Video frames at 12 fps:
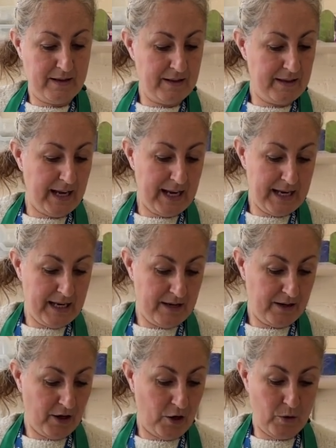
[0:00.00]
they
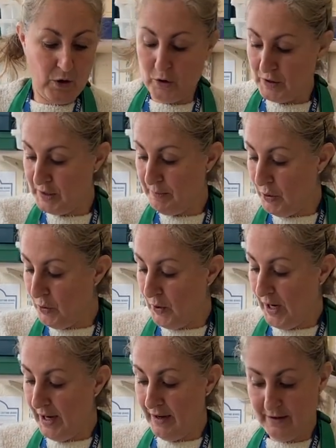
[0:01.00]
go a lot
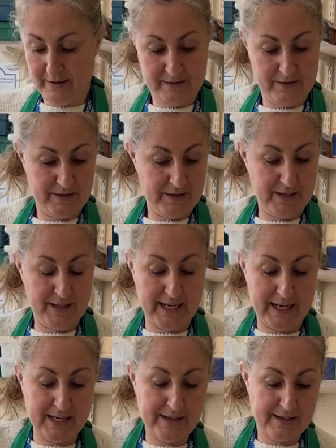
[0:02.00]
smaller to
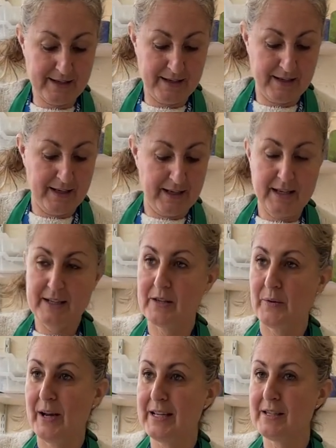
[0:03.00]
these.
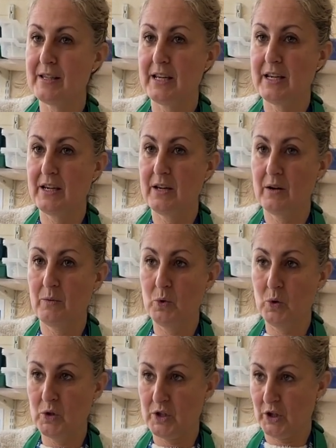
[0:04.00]
So as the
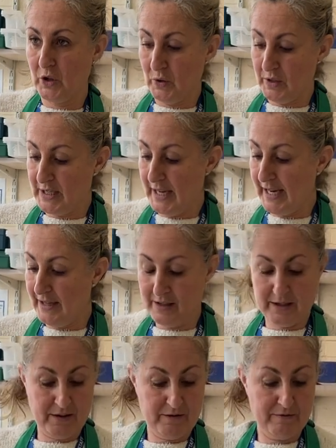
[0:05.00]
water
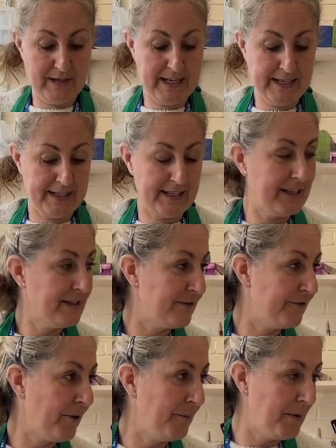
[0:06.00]
content releases
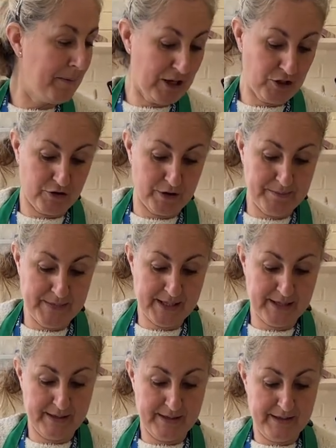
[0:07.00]
from the mushrooms,
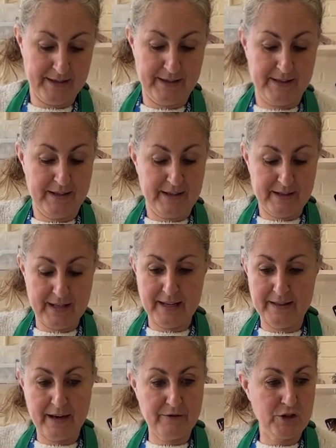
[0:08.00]

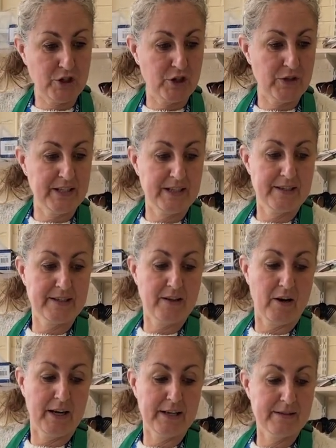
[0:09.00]
then they reduce in
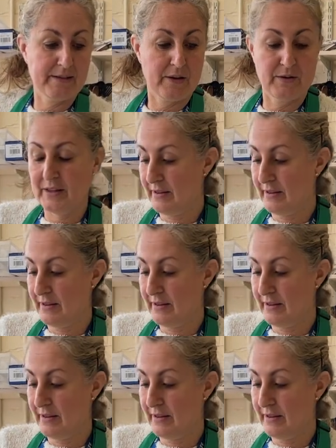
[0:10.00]
size. So